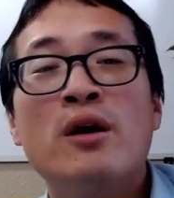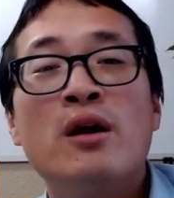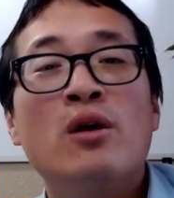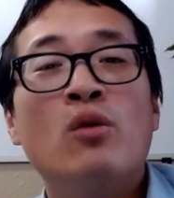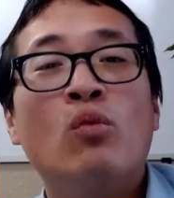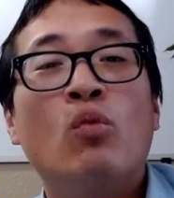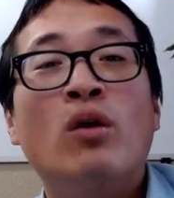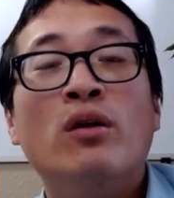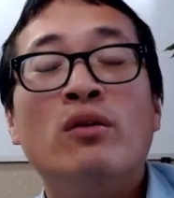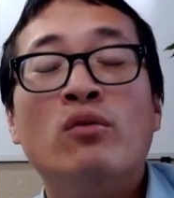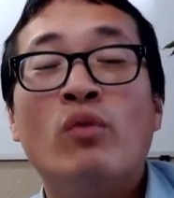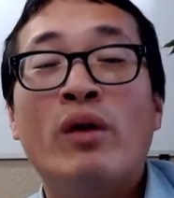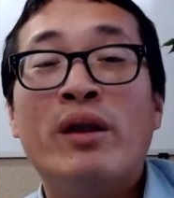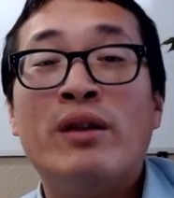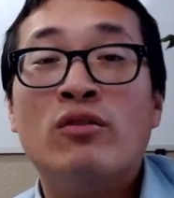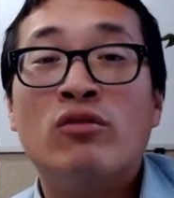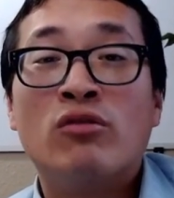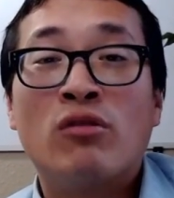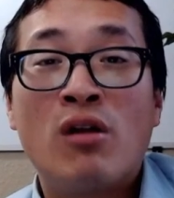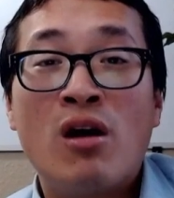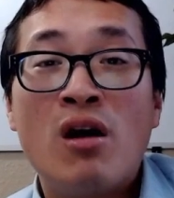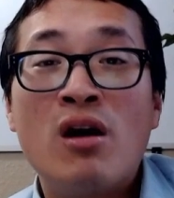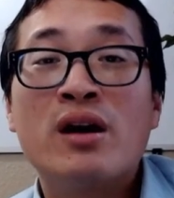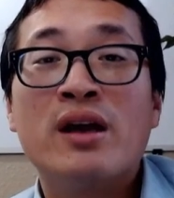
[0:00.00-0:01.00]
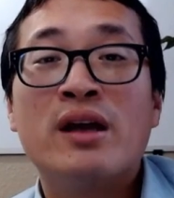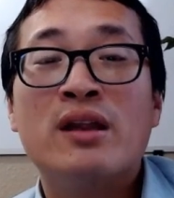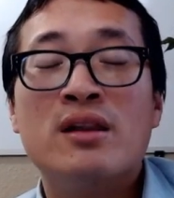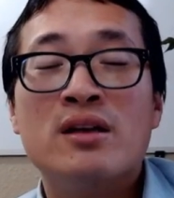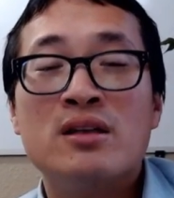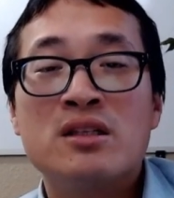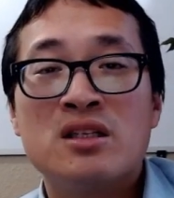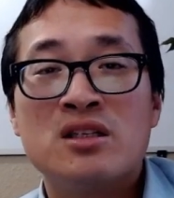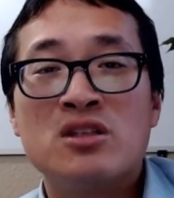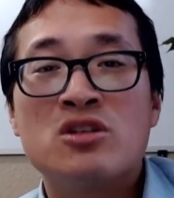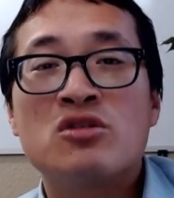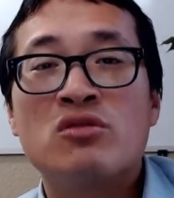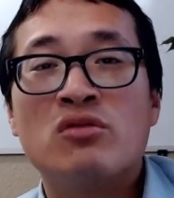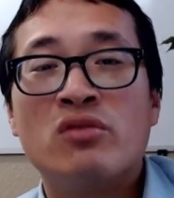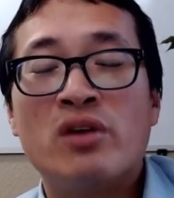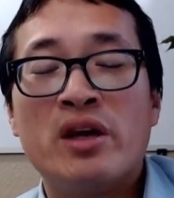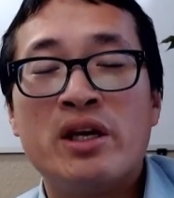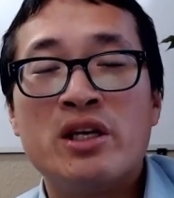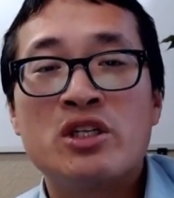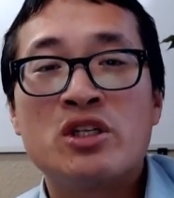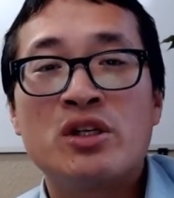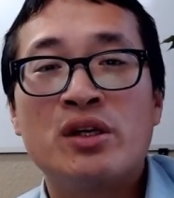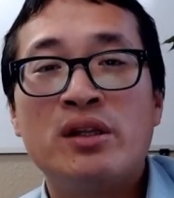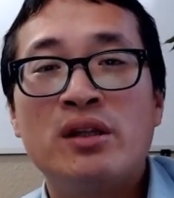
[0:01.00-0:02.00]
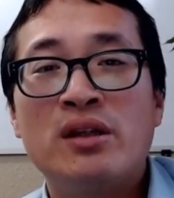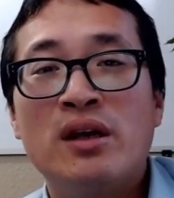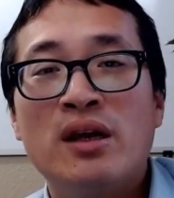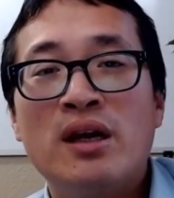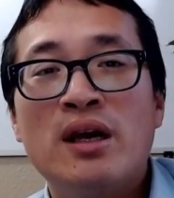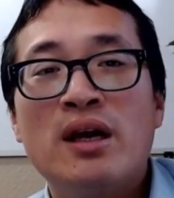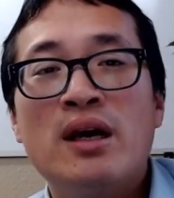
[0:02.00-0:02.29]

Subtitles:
what went wrong in the situation,